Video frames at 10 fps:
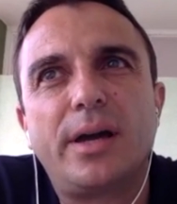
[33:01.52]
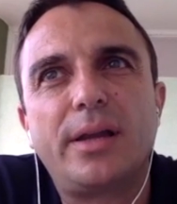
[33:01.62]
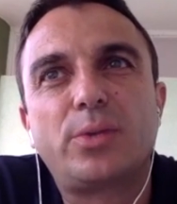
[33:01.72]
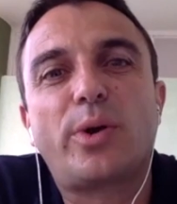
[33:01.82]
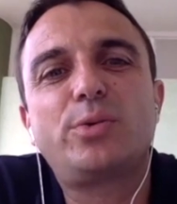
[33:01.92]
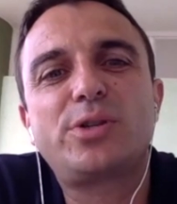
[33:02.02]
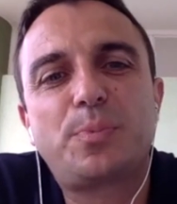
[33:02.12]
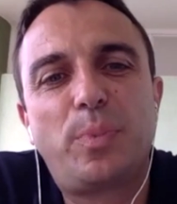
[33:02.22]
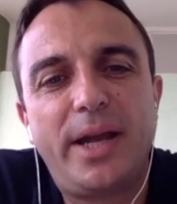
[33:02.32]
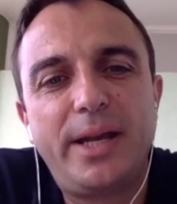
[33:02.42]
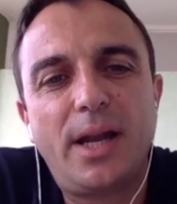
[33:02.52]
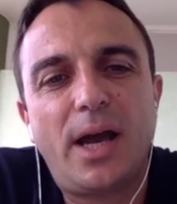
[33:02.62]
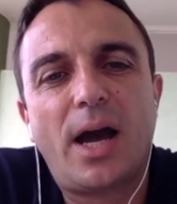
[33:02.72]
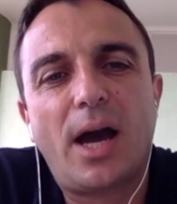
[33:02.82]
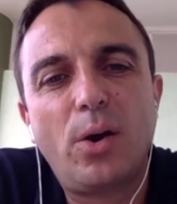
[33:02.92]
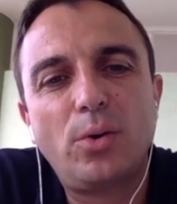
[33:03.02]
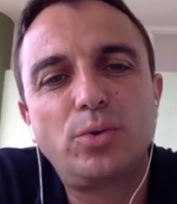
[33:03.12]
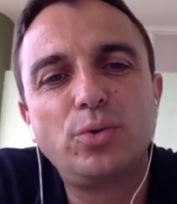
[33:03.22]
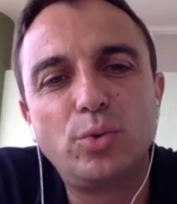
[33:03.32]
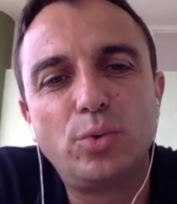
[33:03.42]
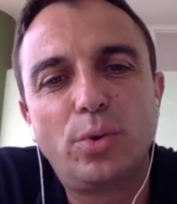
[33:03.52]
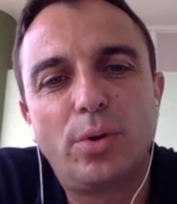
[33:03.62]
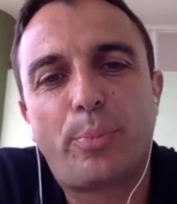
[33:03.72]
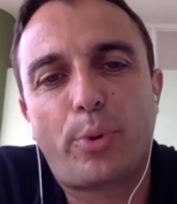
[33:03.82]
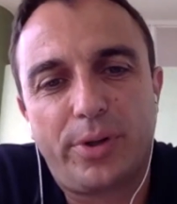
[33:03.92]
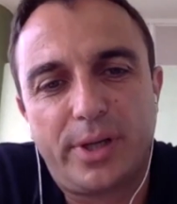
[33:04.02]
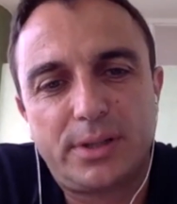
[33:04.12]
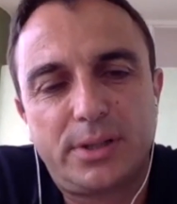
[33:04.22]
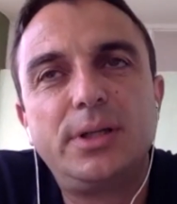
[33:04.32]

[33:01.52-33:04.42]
try to explain how to do a project.